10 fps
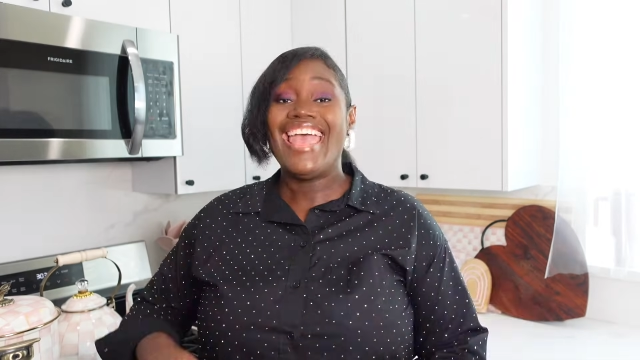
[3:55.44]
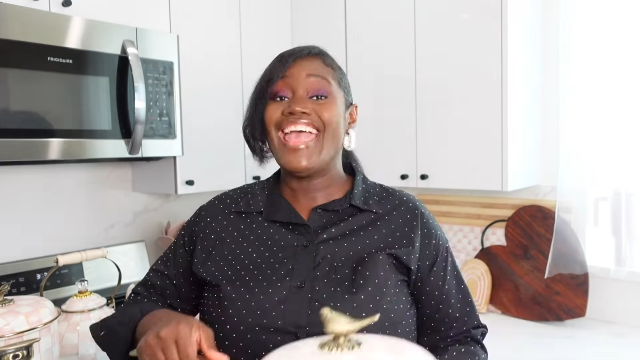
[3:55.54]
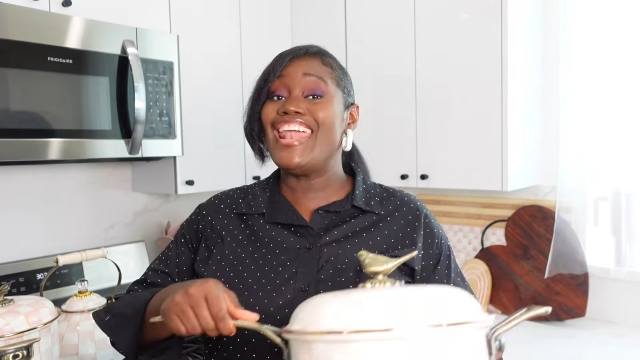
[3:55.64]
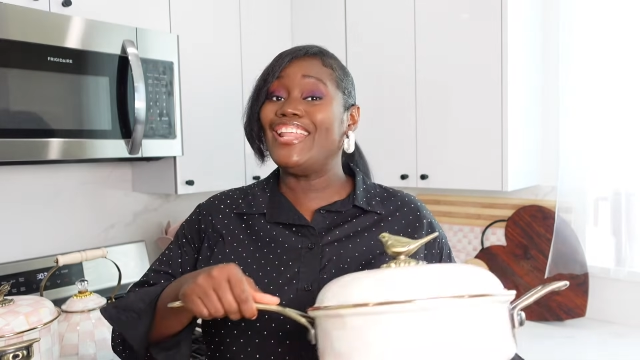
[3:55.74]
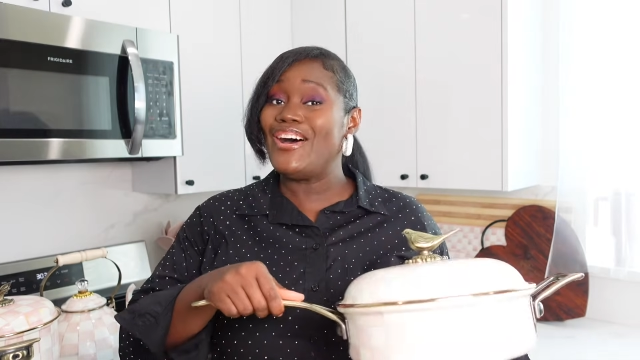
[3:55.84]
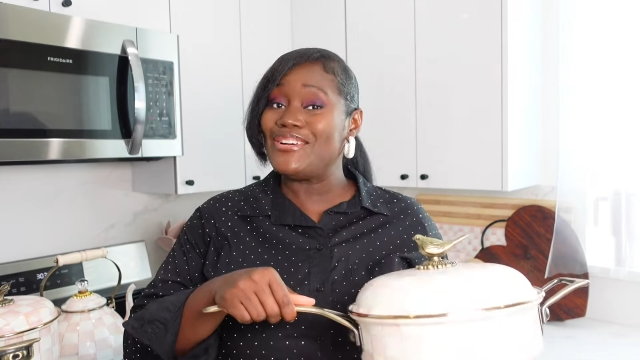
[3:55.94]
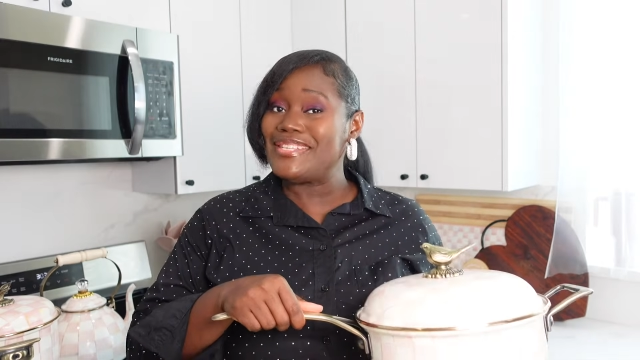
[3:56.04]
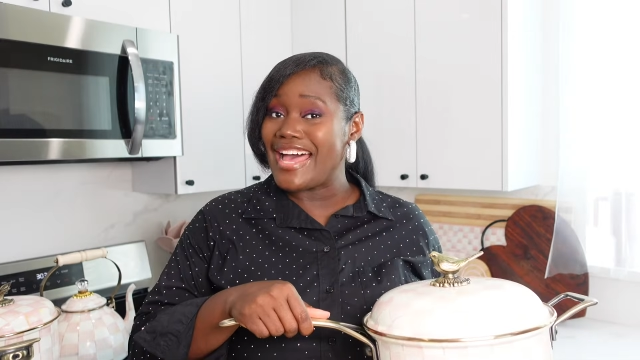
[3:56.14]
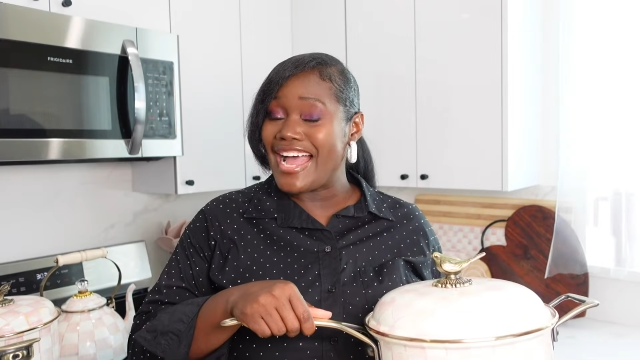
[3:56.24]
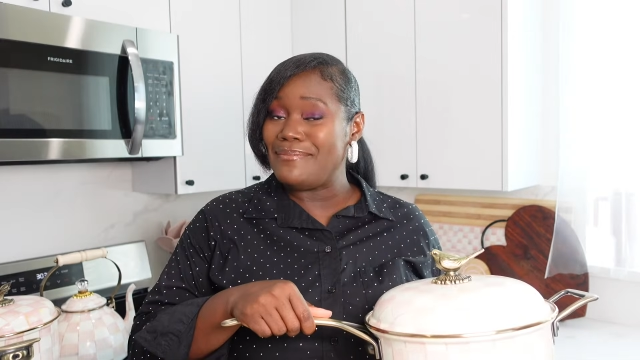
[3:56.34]
And
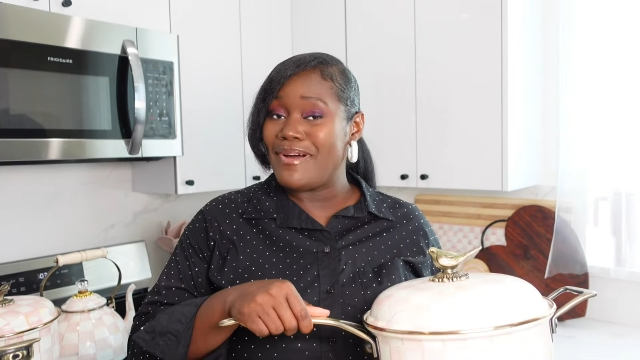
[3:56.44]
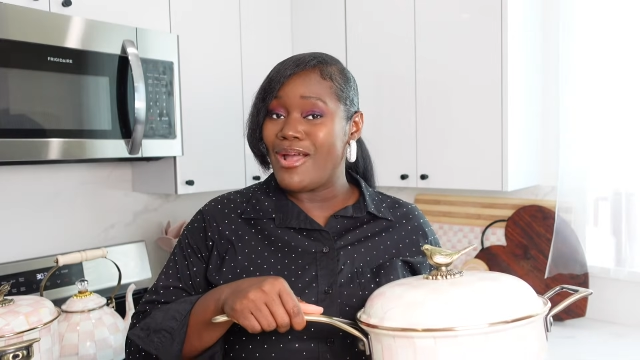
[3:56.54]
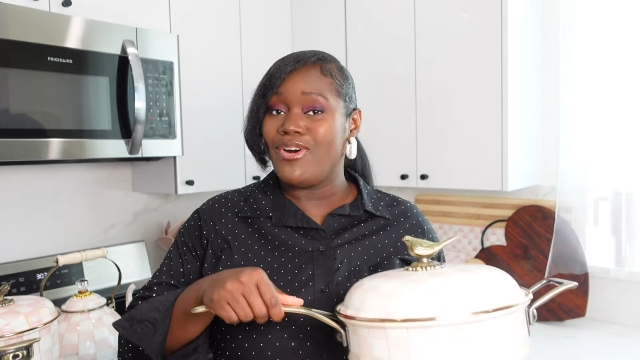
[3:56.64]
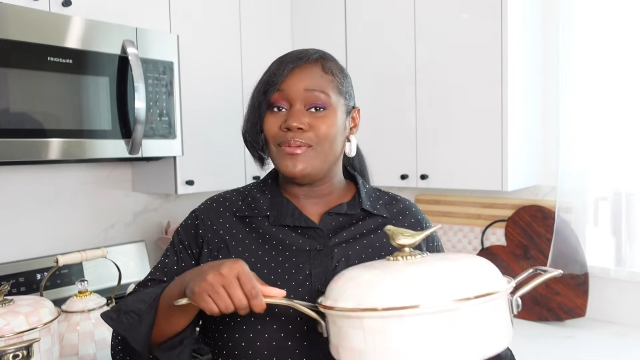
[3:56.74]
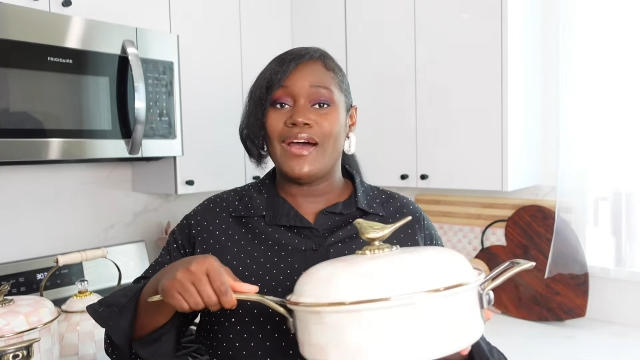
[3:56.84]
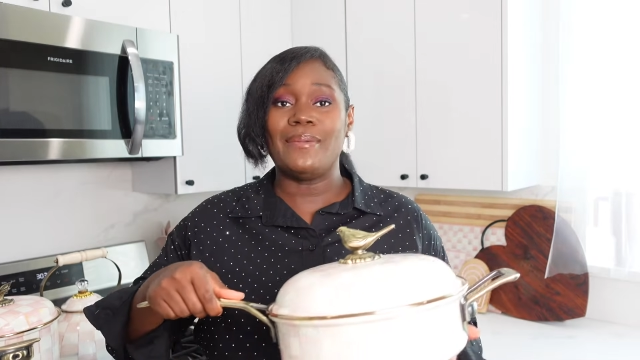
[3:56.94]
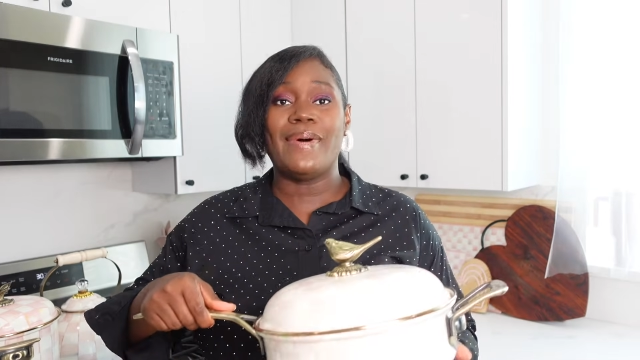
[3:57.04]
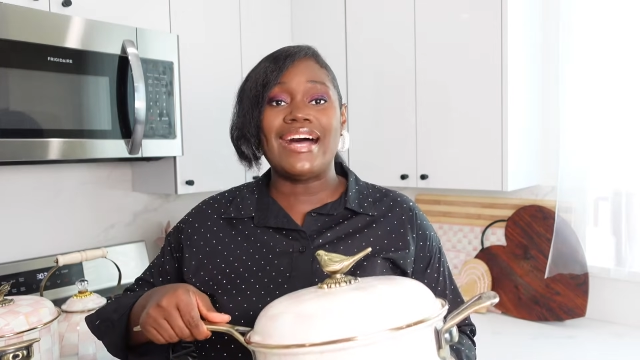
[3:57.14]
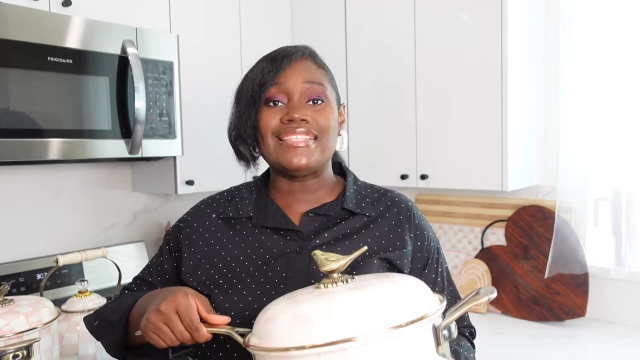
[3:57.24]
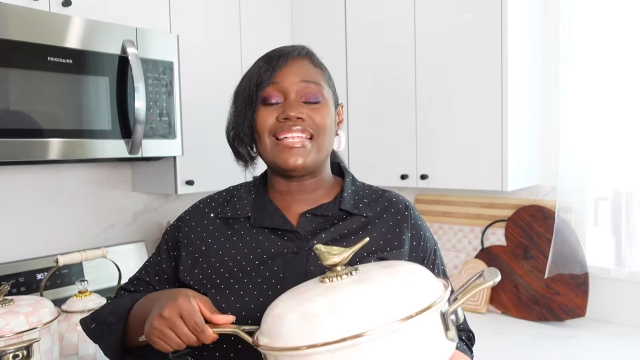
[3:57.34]
alongside my one-pot
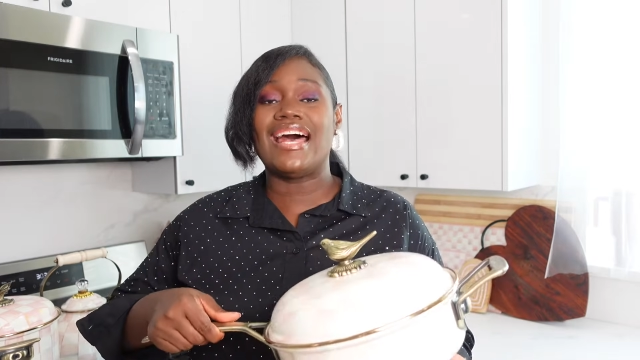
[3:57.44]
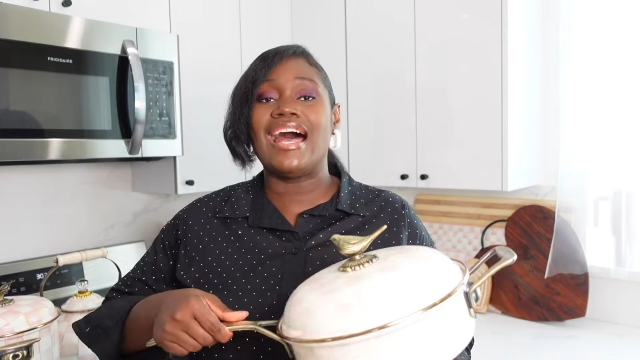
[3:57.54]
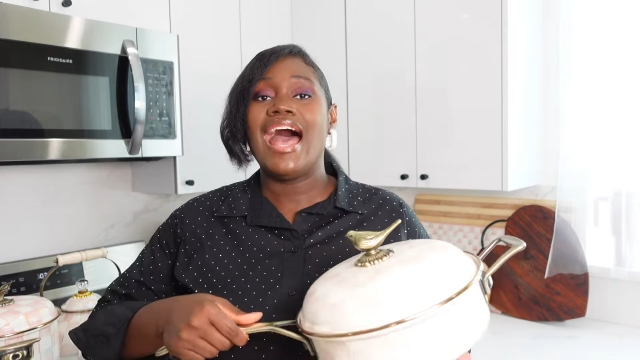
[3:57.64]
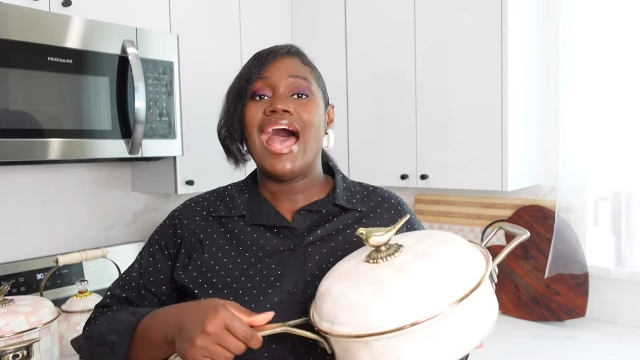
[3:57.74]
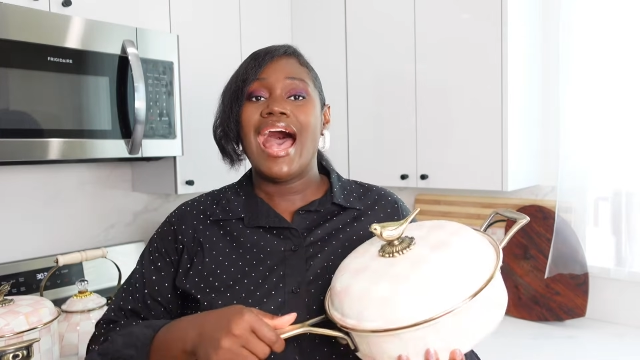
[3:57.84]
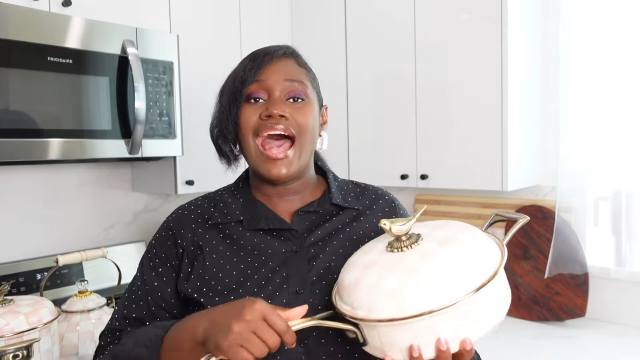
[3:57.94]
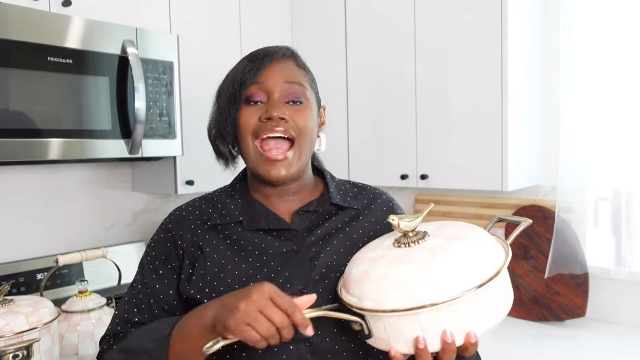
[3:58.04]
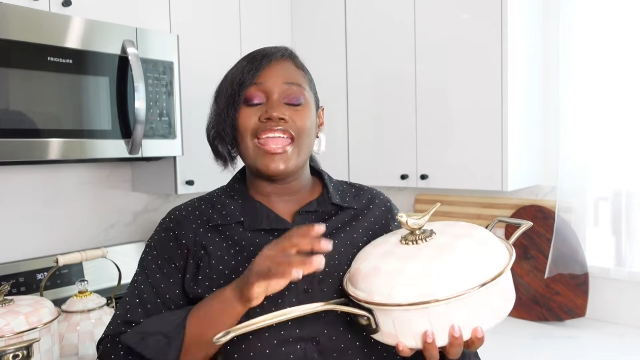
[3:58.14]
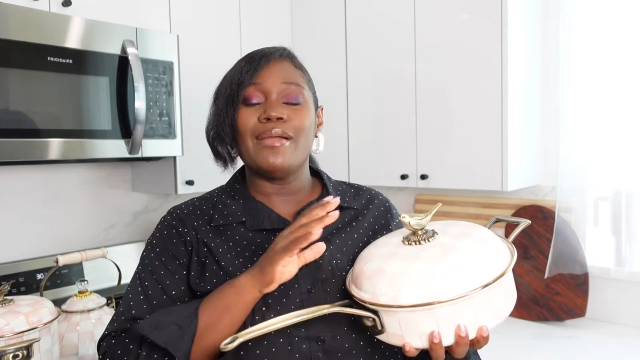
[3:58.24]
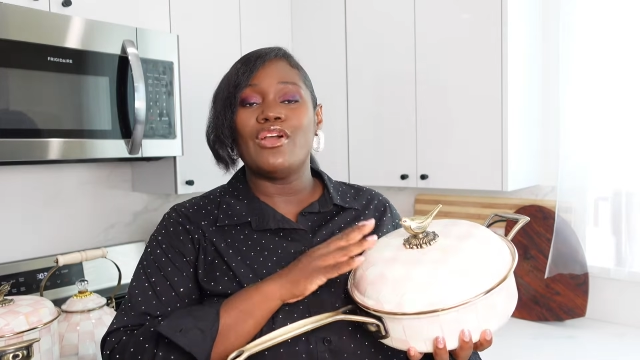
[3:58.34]
pasta,
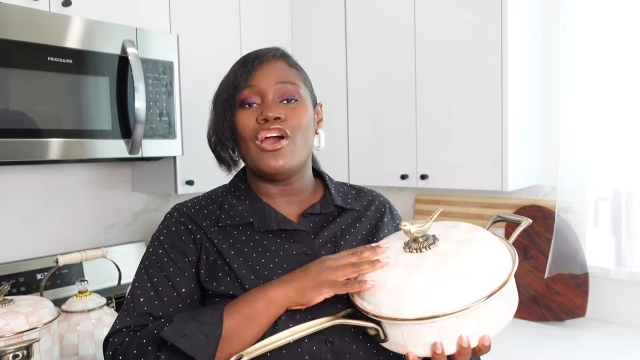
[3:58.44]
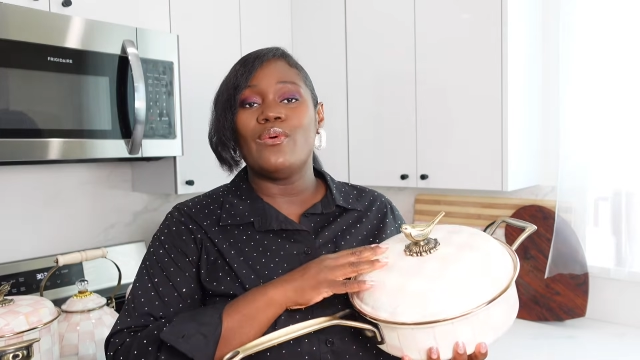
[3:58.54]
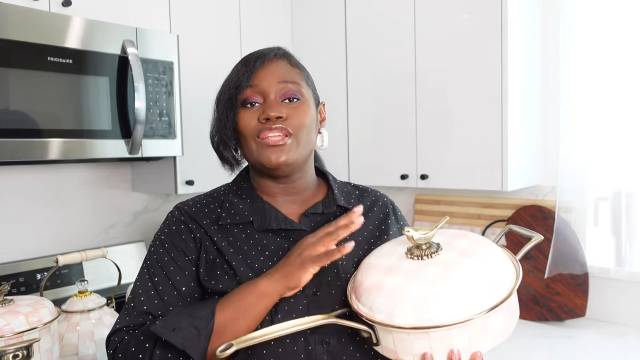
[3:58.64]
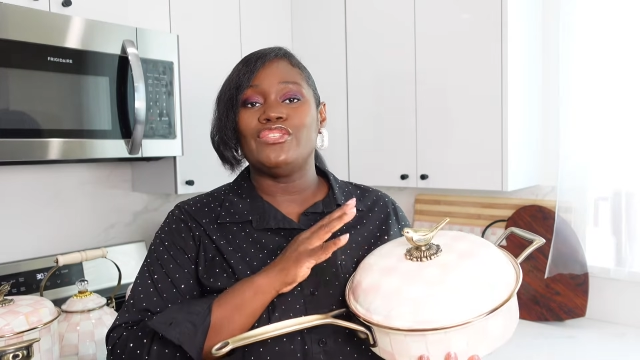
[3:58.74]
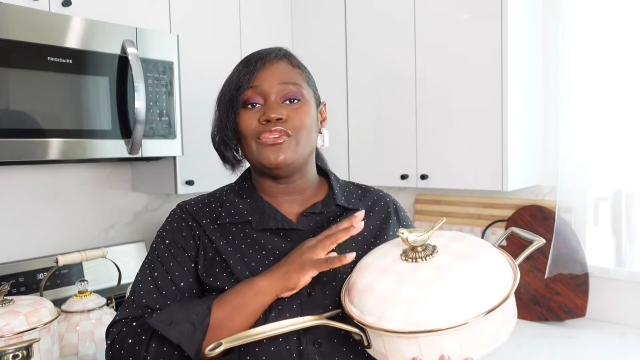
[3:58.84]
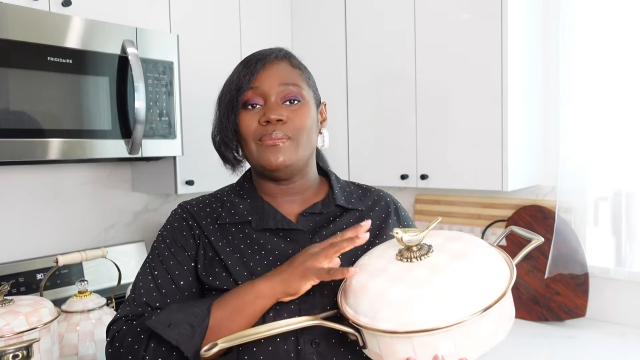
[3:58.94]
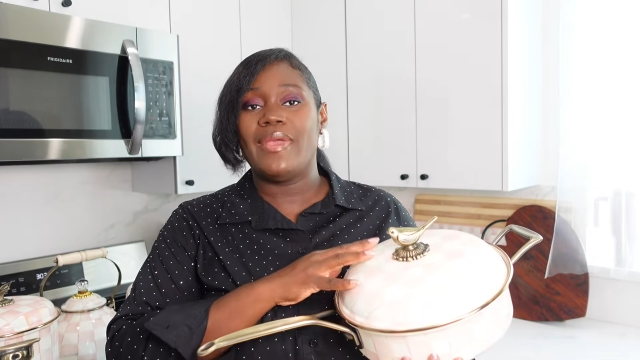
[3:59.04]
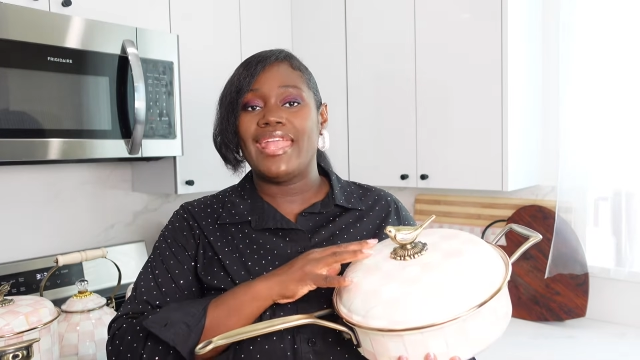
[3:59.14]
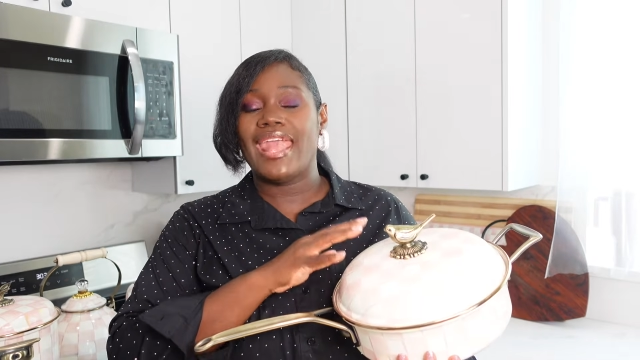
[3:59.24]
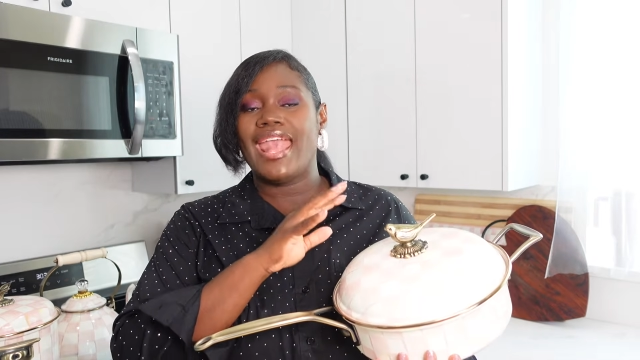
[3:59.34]
I am going to
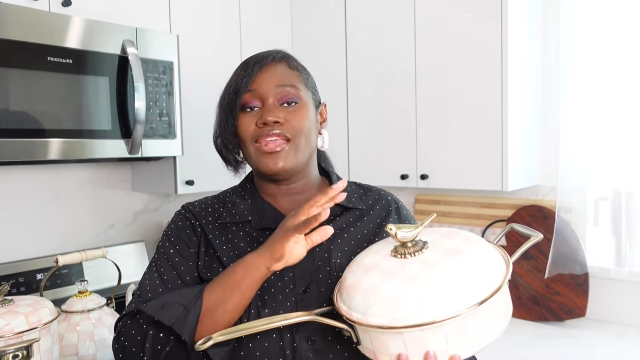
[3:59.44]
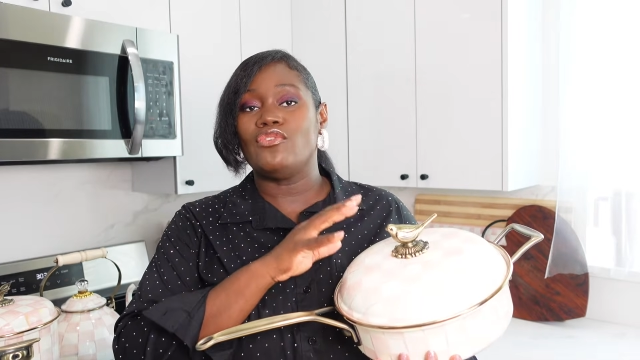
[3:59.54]
make a